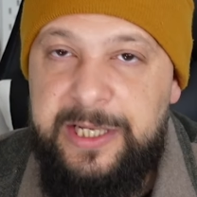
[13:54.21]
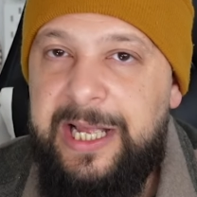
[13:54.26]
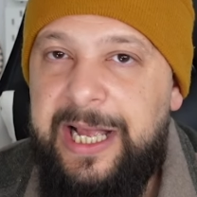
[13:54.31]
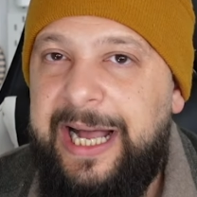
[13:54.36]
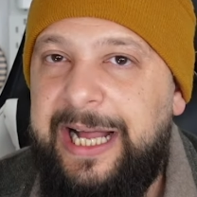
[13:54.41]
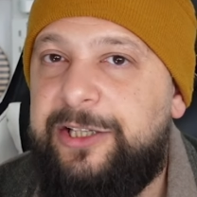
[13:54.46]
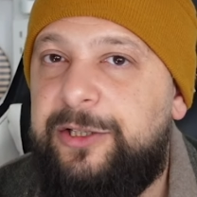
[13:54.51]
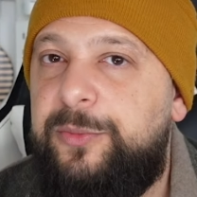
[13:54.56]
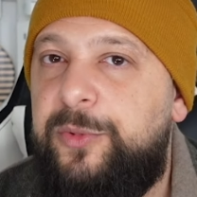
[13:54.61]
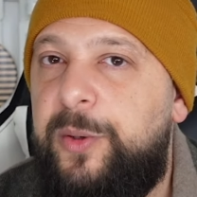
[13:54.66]

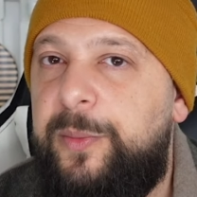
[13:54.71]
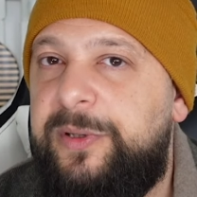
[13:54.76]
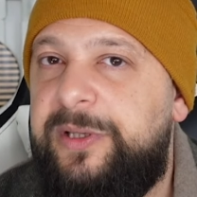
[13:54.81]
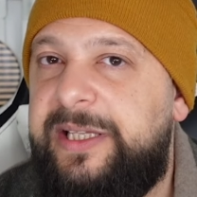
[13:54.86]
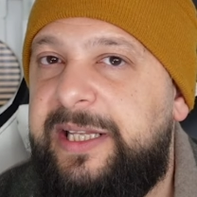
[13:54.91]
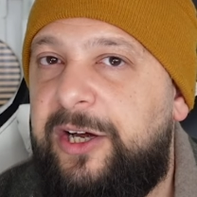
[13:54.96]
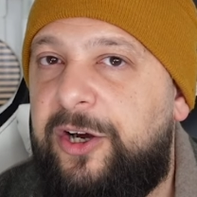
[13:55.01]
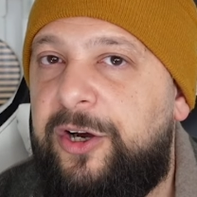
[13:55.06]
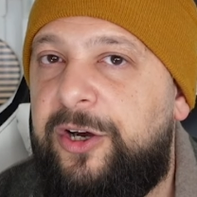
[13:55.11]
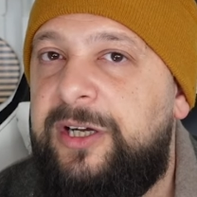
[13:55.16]
At the moment,
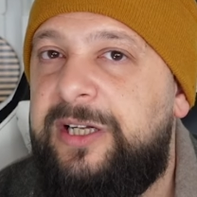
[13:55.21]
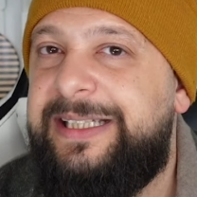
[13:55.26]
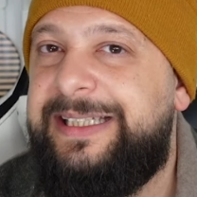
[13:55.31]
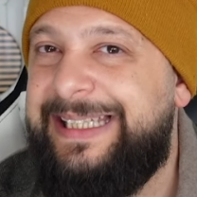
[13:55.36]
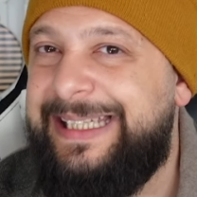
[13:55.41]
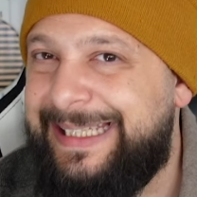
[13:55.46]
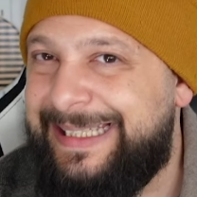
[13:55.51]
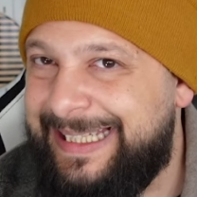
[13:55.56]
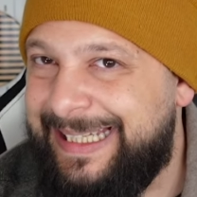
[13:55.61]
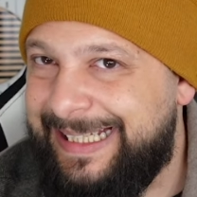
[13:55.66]
they are
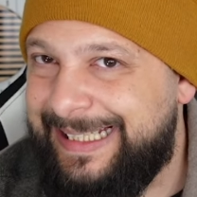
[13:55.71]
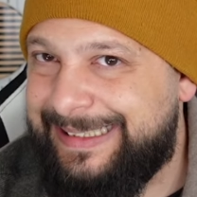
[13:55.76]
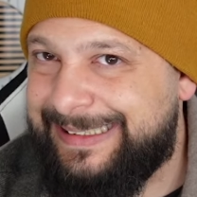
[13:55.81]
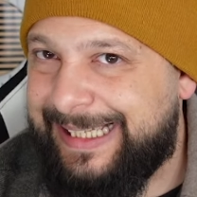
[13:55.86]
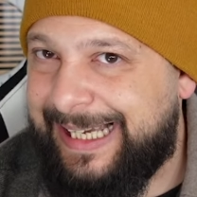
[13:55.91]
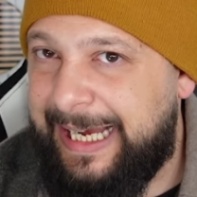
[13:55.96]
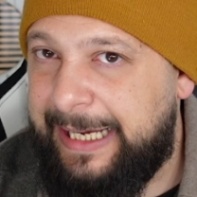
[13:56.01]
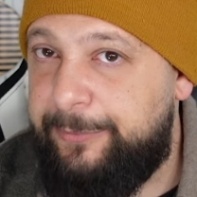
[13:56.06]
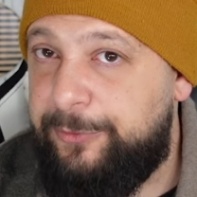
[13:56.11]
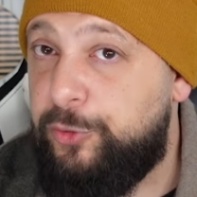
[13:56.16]
taking
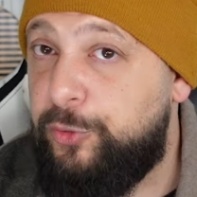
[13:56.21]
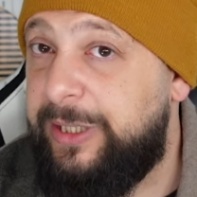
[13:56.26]
time to